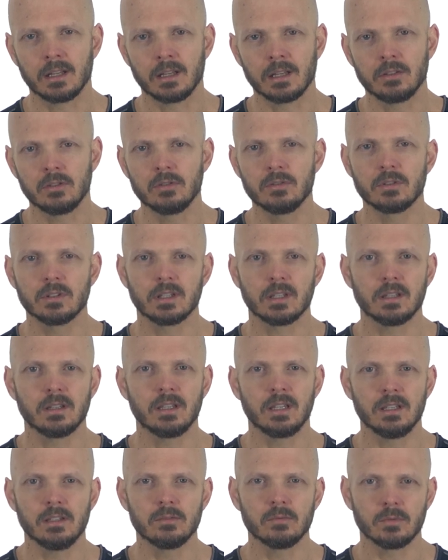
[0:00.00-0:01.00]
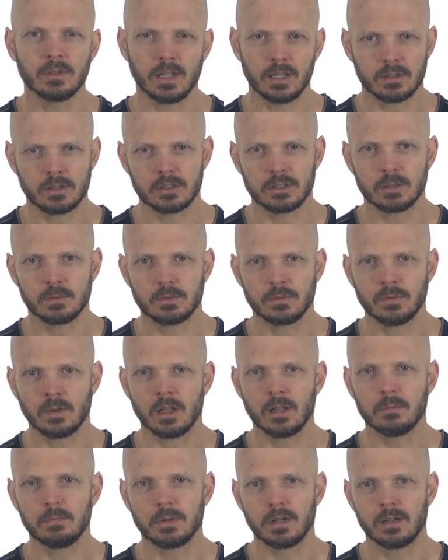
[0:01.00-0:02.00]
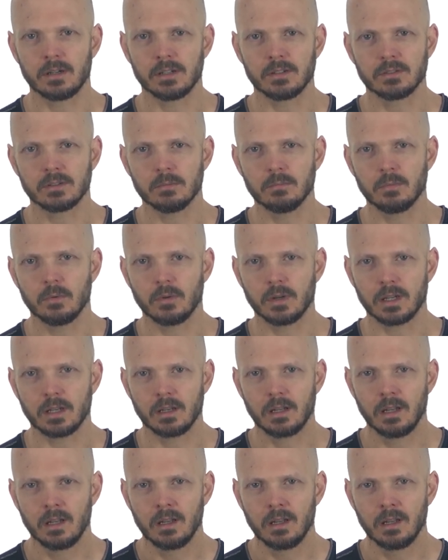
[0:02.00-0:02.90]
and usually these relationships fall apart at some point.